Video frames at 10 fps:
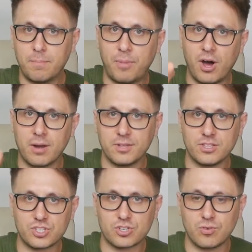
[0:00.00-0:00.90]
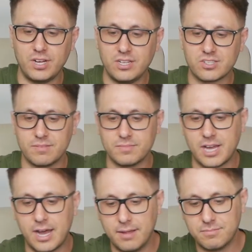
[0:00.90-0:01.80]
bottom of the screen
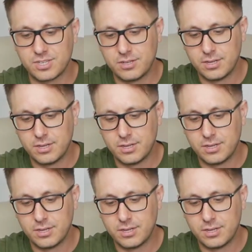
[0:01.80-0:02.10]
sometimes.